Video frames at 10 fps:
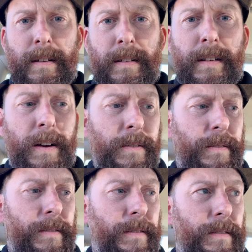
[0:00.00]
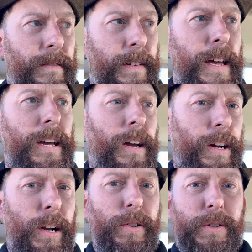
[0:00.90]
So in
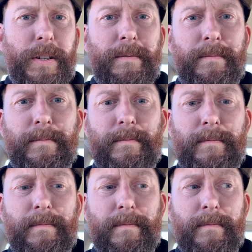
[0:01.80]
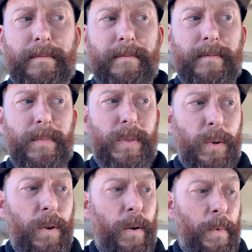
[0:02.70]
conclusion, it's
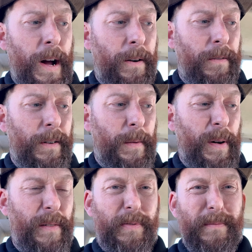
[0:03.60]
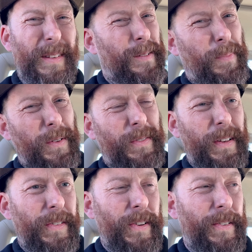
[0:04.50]
all gone well, apart from this boost
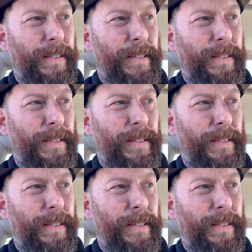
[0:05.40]
issue.